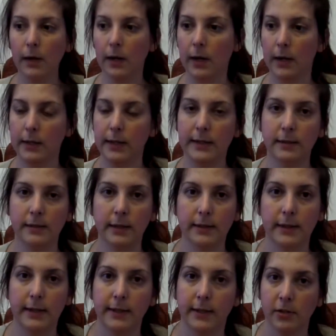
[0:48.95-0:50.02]
later that
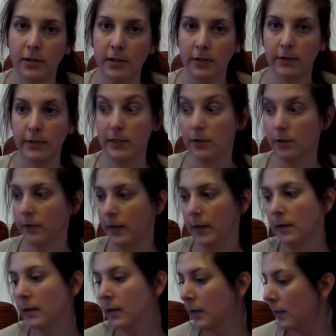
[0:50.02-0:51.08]
day, so she's already got that.